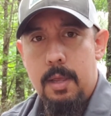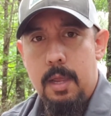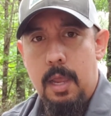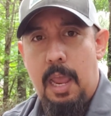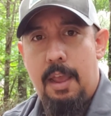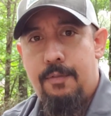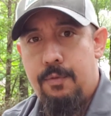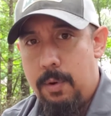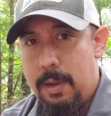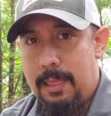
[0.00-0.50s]

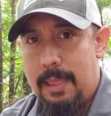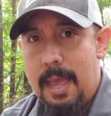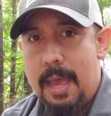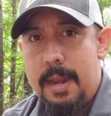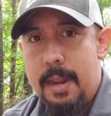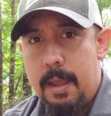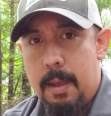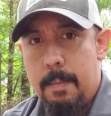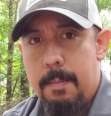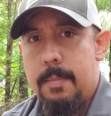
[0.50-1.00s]
if we let
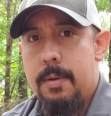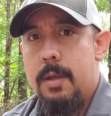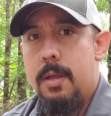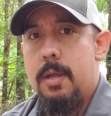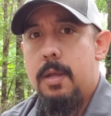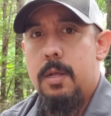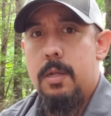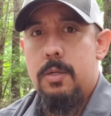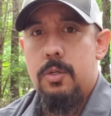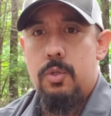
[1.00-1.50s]
Him,
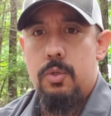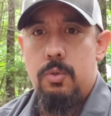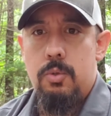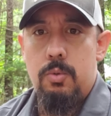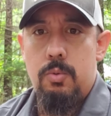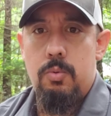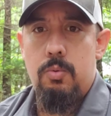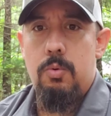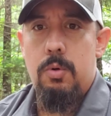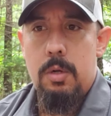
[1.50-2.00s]

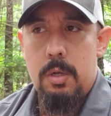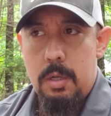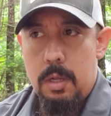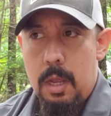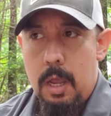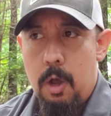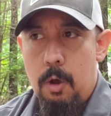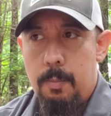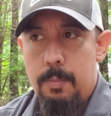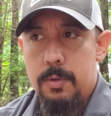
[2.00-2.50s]
to
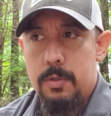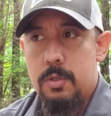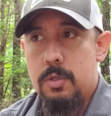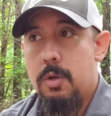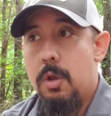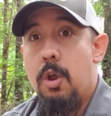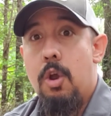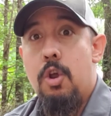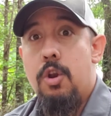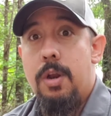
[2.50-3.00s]
help us
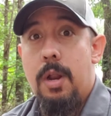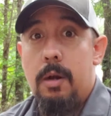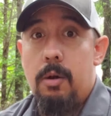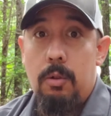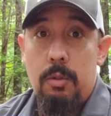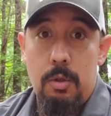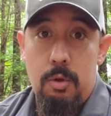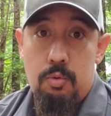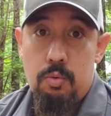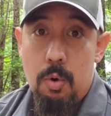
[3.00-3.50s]
not
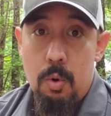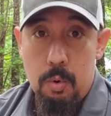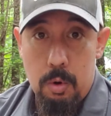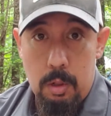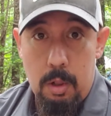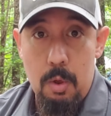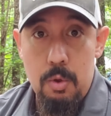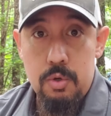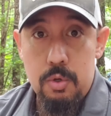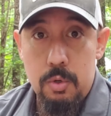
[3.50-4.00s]
only grow
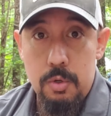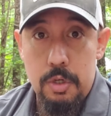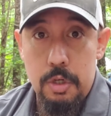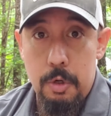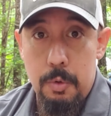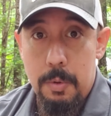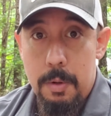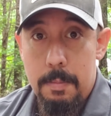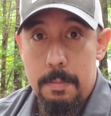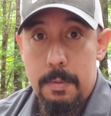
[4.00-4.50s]
closer to
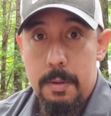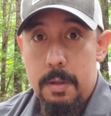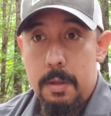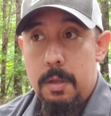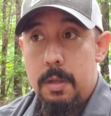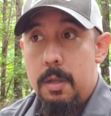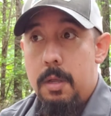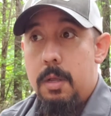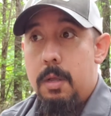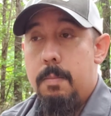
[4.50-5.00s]
Him,
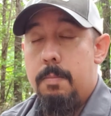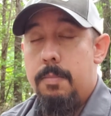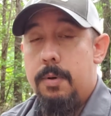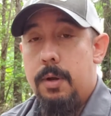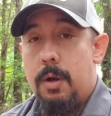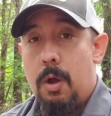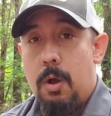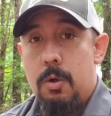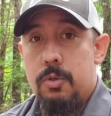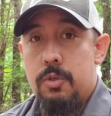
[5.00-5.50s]
but
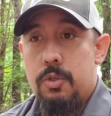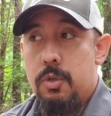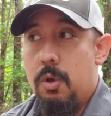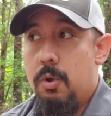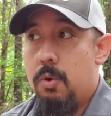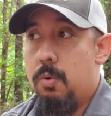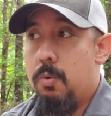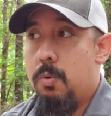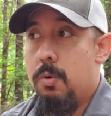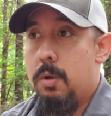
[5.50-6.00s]

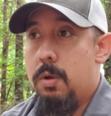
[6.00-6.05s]
also